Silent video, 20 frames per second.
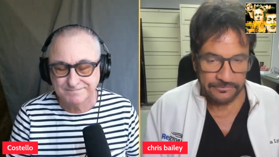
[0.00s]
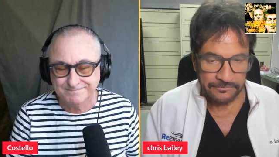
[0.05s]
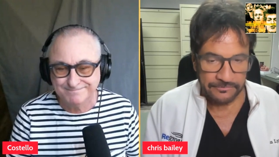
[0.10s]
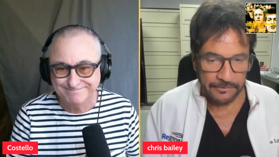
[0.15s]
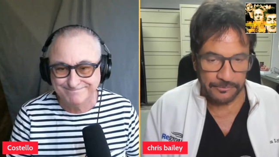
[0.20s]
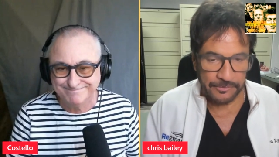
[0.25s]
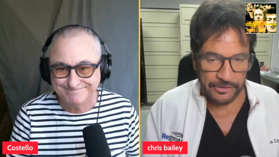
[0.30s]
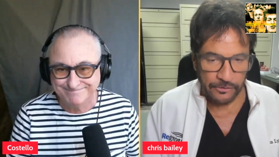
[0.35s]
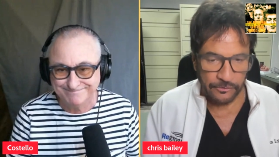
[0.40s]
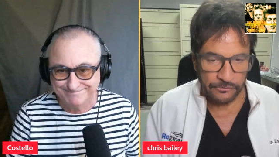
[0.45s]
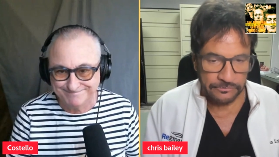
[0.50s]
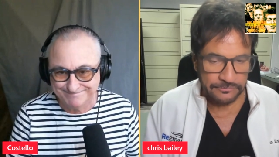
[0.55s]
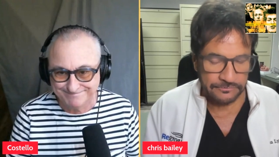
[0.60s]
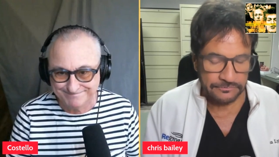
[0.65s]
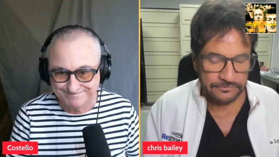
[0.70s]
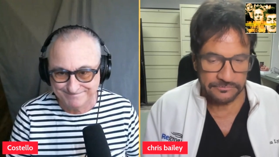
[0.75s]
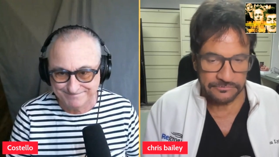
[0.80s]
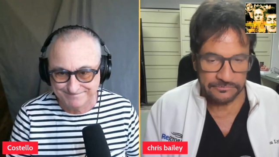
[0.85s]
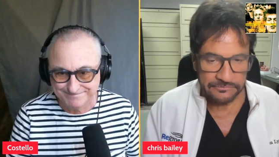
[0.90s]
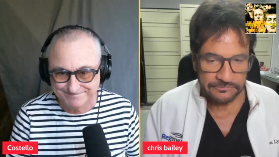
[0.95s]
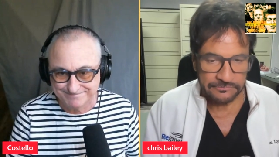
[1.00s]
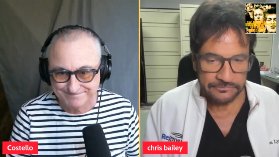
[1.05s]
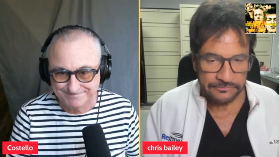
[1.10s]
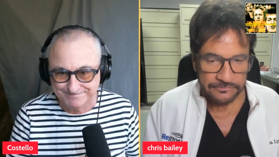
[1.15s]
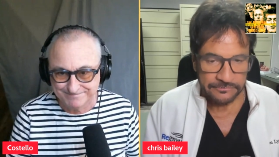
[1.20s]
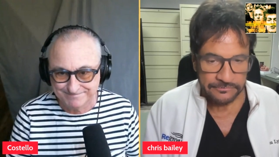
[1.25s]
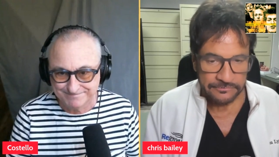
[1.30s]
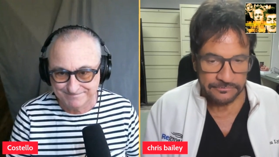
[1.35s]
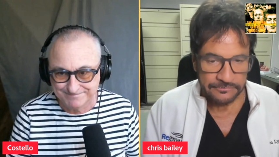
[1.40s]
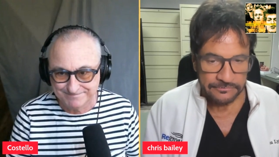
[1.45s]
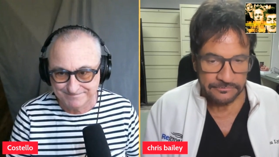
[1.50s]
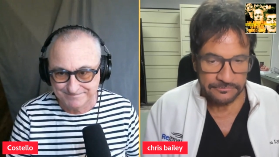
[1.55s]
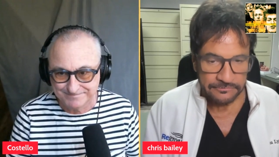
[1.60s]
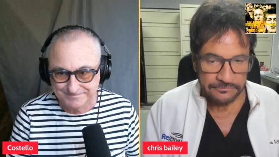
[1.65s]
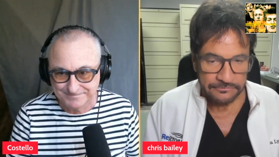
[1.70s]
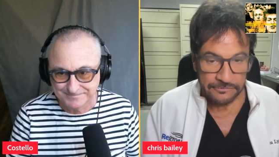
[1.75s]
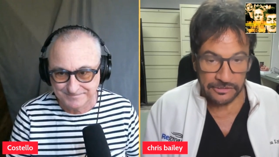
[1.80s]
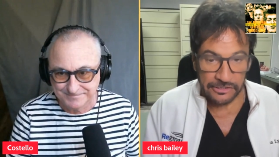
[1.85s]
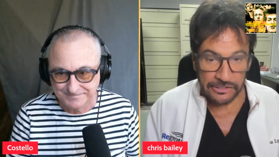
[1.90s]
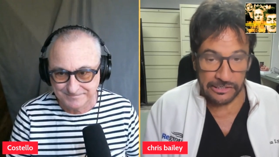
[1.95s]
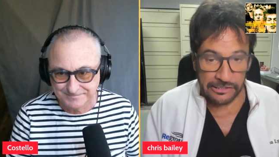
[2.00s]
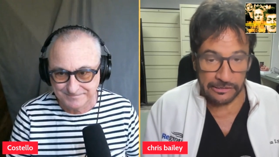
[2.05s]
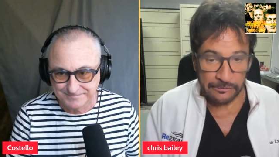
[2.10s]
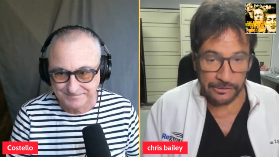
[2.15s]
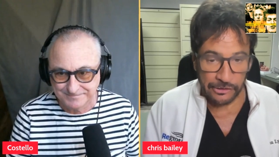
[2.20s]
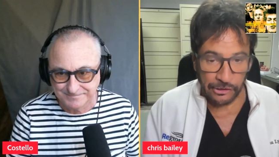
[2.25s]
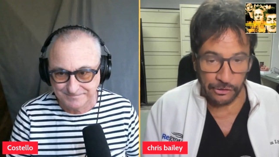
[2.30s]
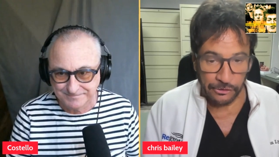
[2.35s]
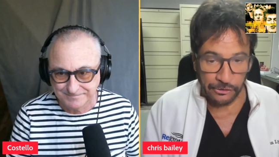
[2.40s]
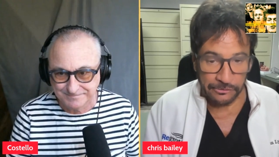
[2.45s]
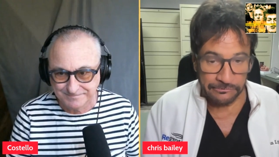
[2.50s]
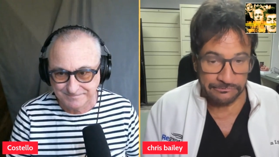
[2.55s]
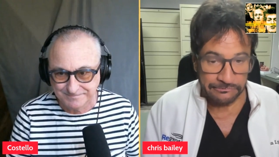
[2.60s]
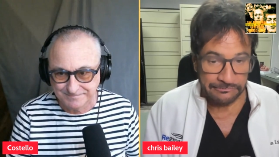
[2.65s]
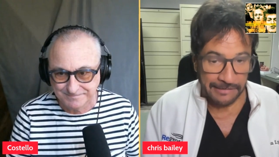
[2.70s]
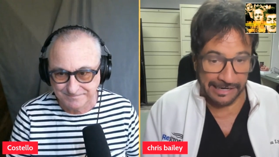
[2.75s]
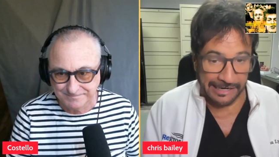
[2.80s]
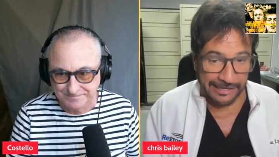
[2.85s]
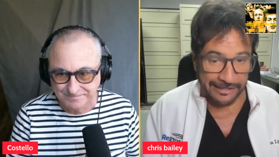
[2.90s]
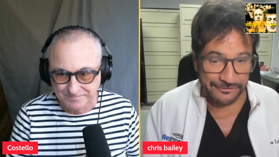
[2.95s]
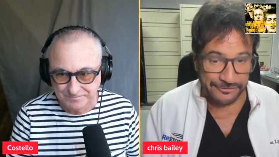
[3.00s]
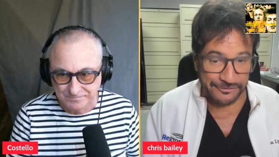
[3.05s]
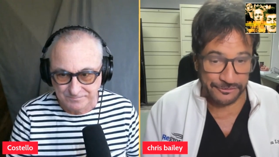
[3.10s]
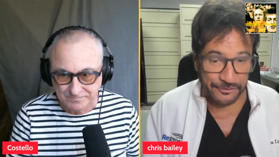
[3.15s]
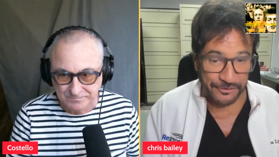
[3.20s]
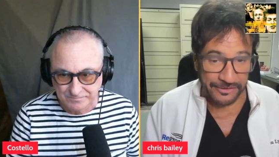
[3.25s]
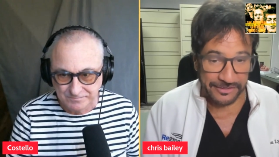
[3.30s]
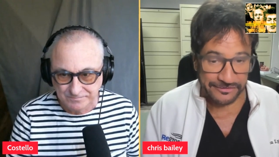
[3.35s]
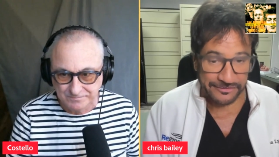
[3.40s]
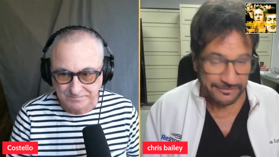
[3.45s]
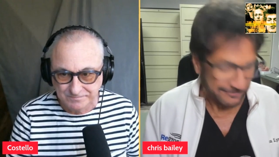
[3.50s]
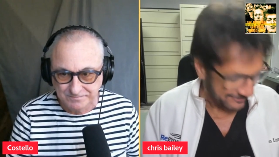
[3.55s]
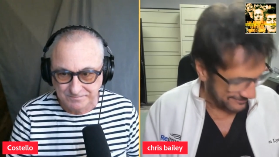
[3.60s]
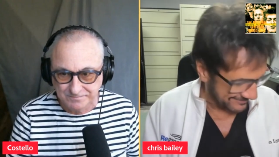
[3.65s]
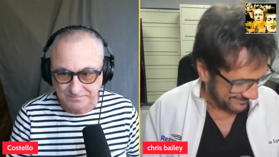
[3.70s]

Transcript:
Speaker 1: Here we go. Here we go. Hi, this is Chris.